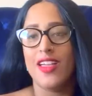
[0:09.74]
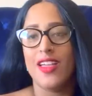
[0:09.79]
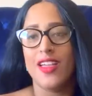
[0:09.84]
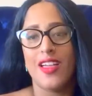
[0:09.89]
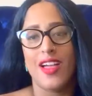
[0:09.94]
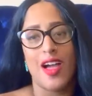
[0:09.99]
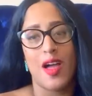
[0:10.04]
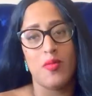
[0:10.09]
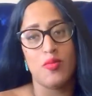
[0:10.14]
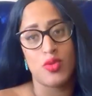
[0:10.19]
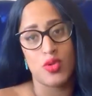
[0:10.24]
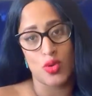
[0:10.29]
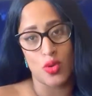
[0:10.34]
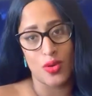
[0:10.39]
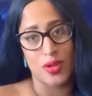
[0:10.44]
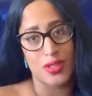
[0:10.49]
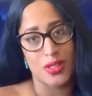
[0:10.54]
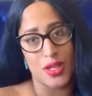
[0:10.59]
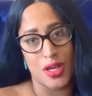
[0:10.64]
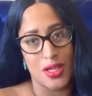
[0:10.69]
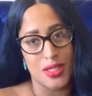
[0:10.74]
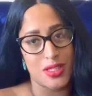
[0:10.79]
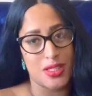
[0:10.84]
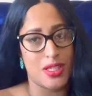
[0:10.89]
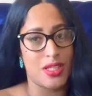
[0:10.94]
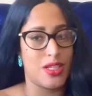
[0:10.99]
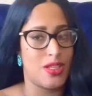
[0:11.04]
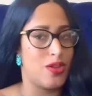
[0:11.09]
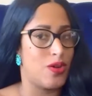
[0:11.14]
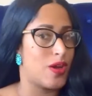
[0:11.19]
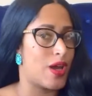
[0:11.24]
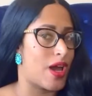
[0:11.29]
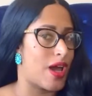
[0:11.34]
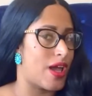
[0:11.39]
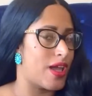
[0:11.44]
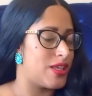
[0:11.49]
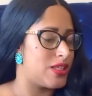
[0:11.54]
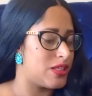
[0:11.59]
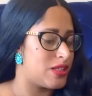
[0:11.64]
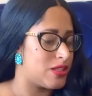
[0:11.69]
I'm so exhausted, you
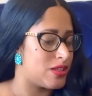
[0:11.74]
guys.